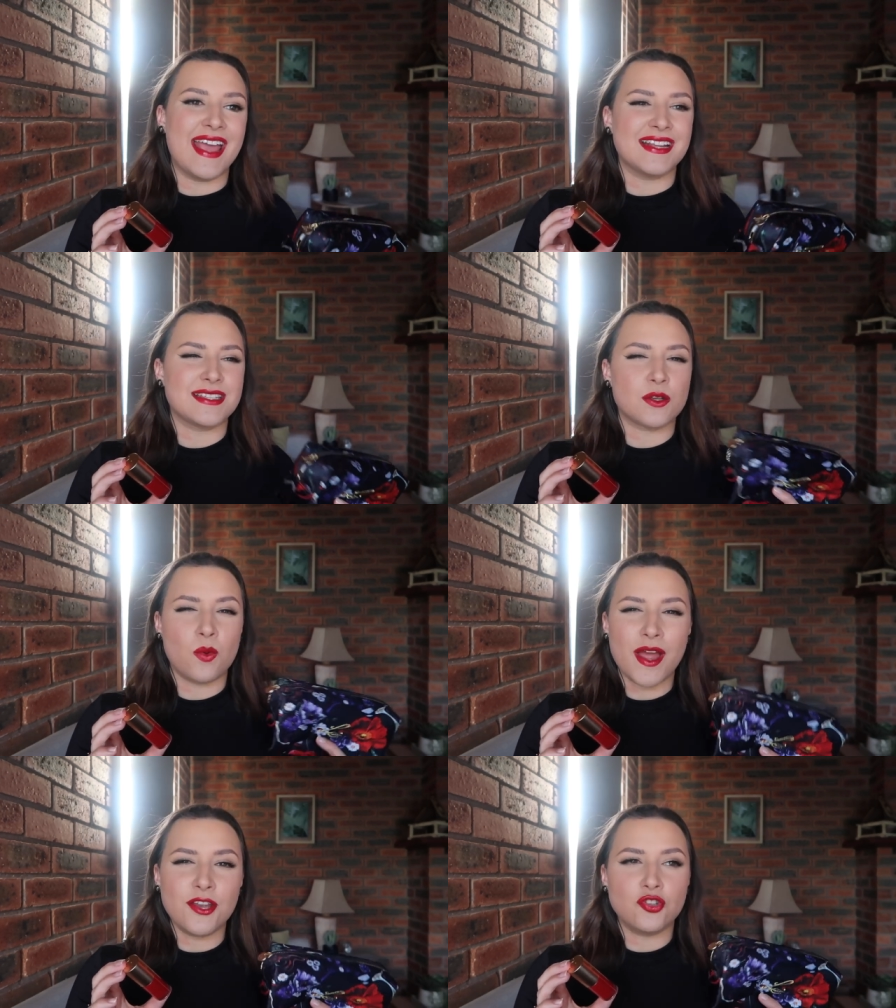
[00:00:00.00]
It's
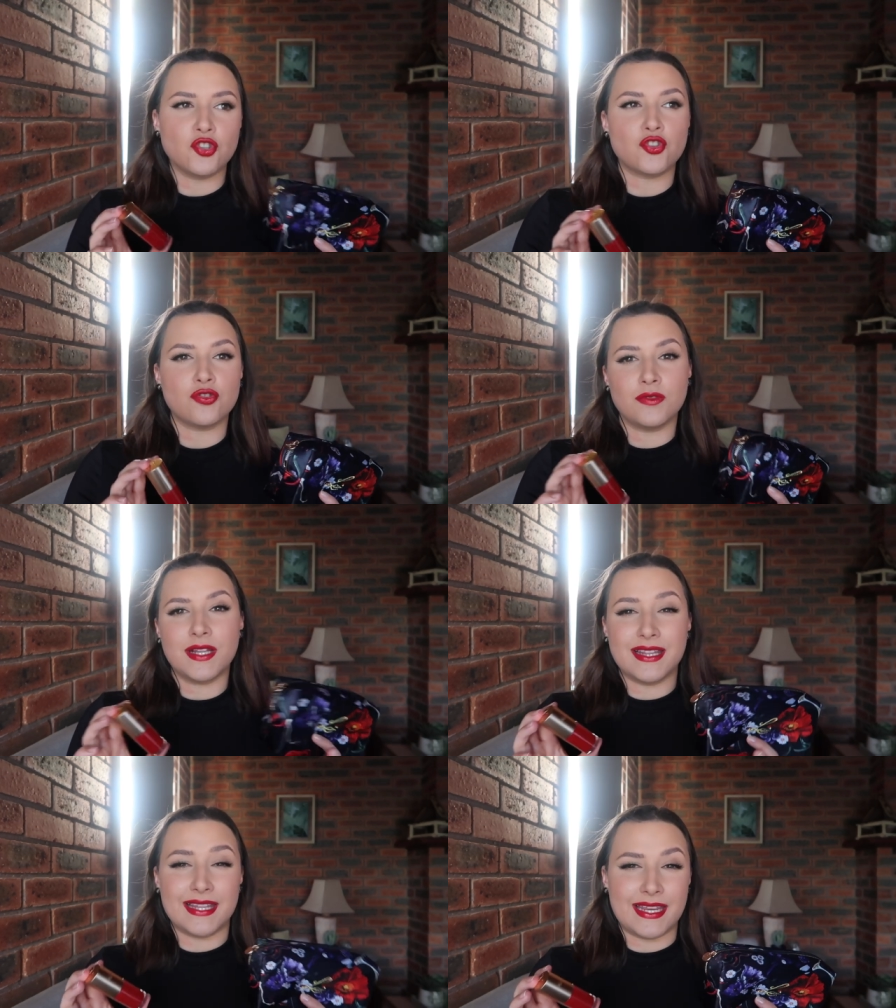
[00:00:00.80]
quite
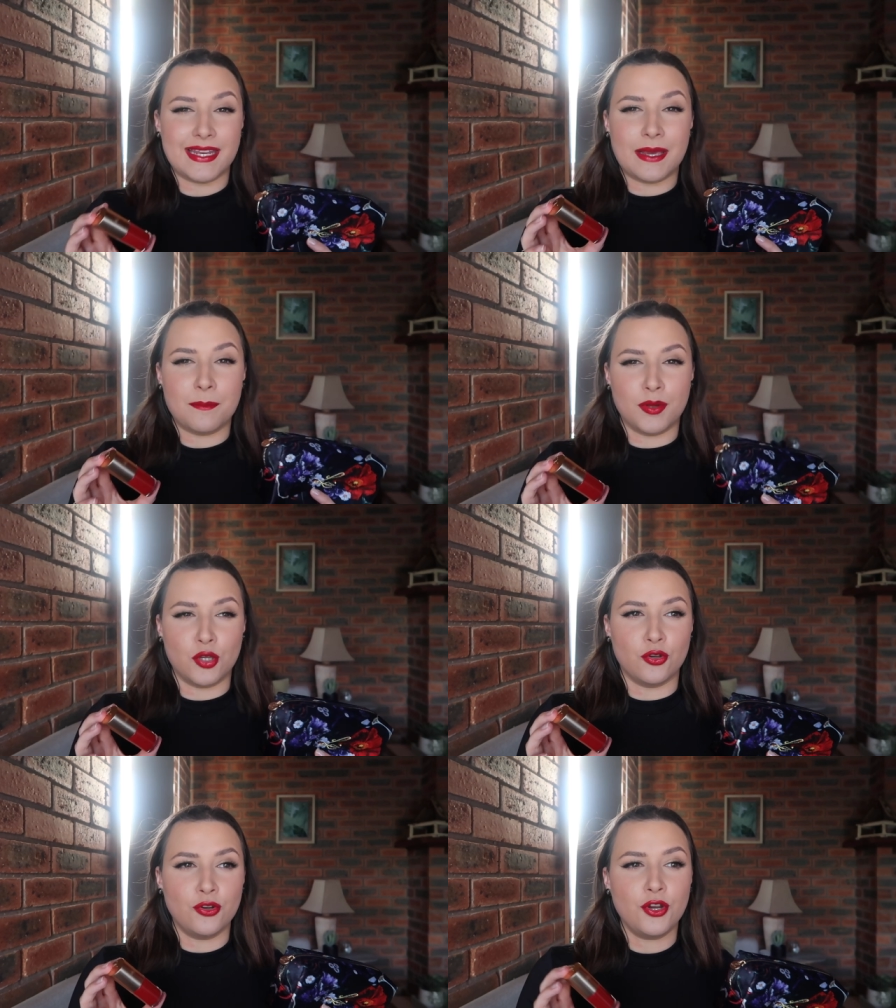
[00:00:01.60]
neutral leaning
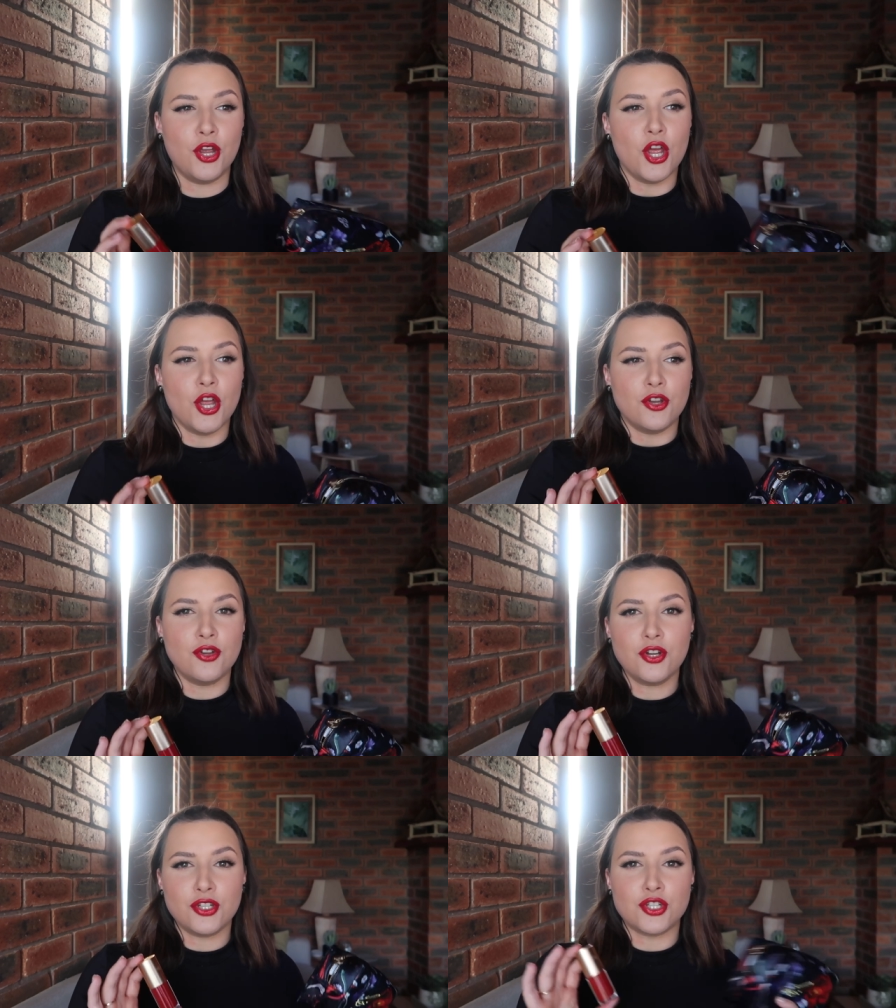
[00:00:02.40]
blue,
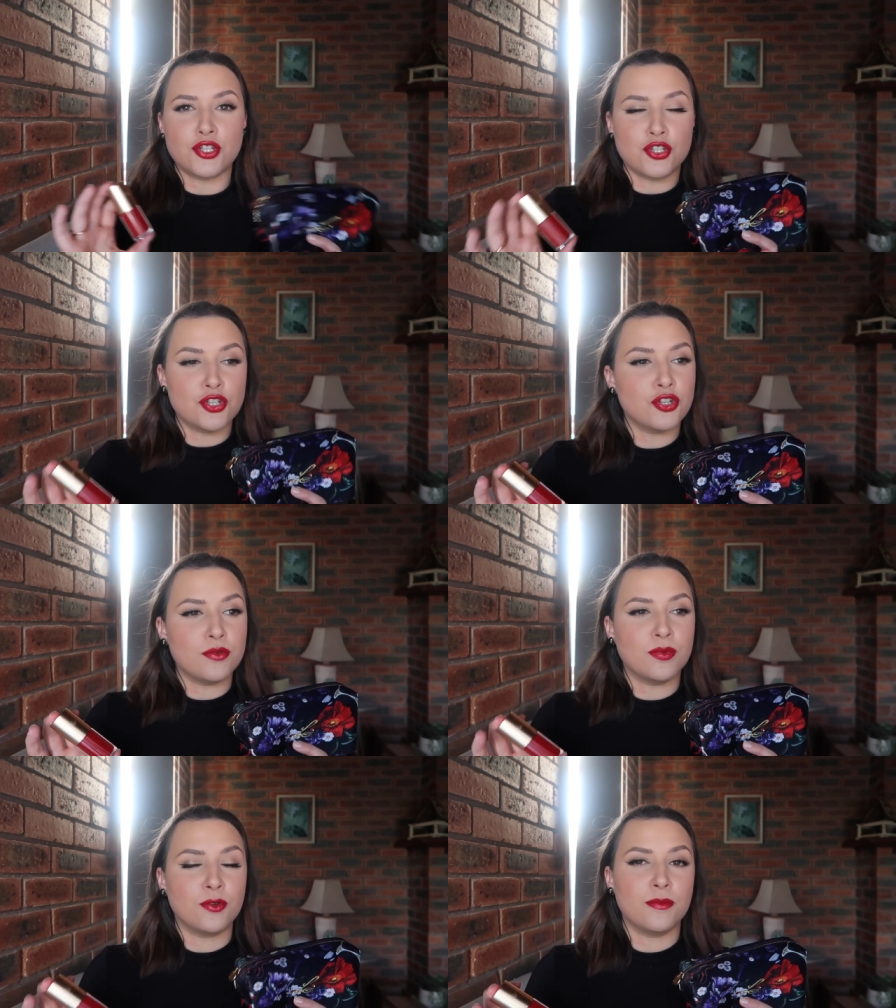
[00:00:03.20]
not
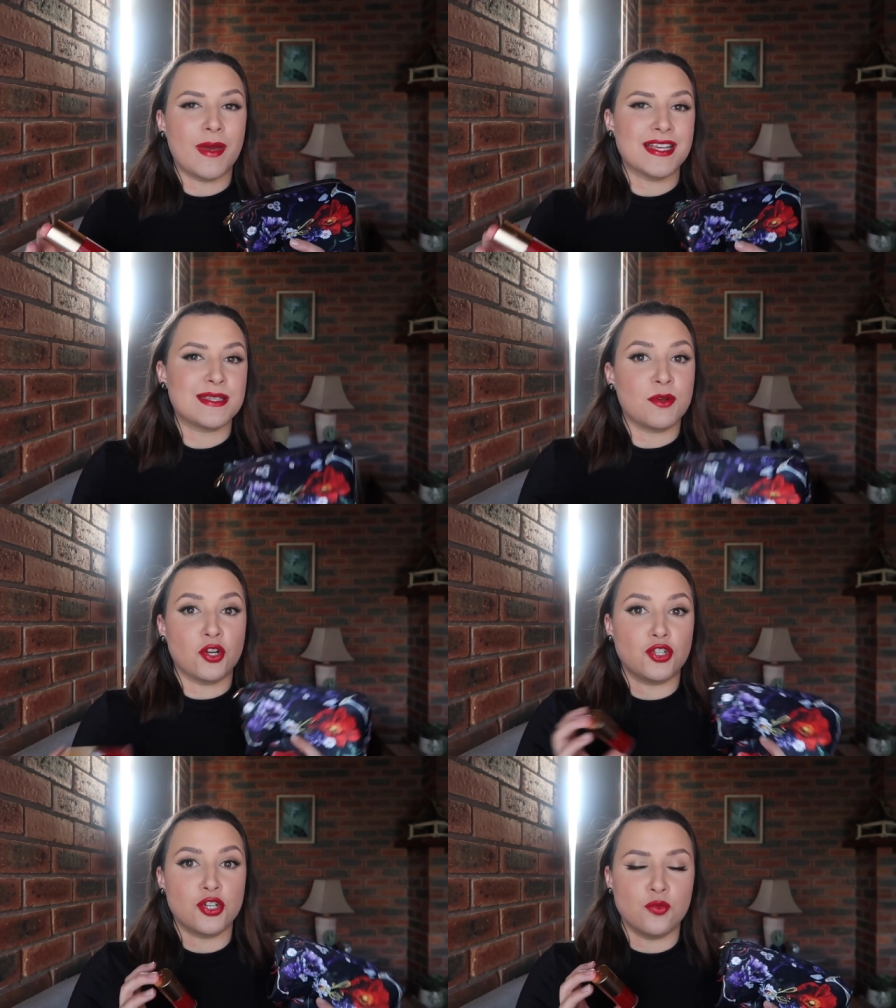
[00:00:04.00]
too blue based but
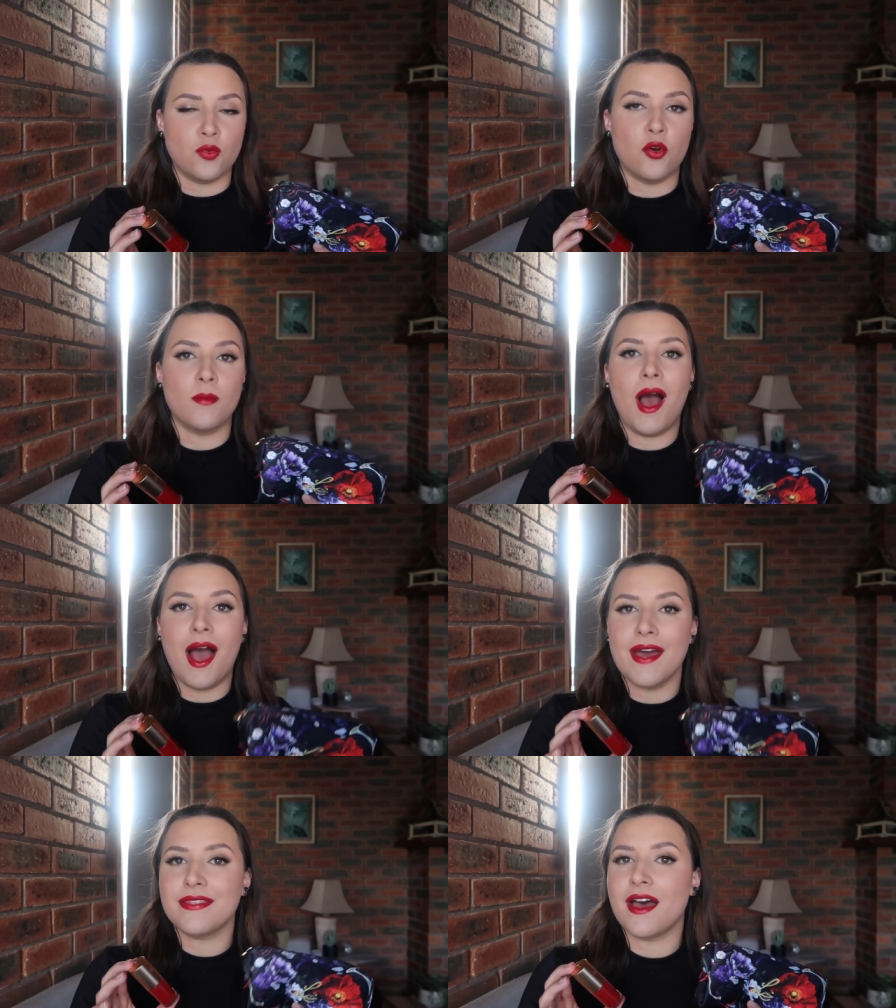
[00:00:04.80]
not too warm
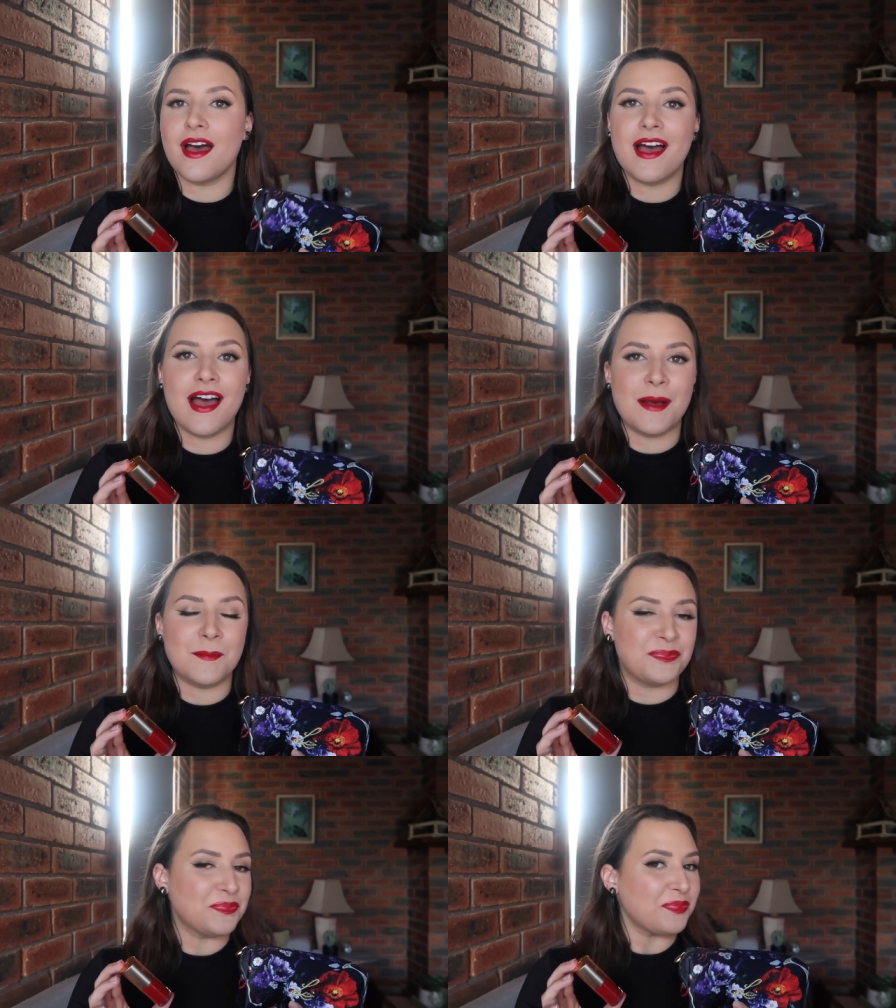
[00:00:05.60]
either.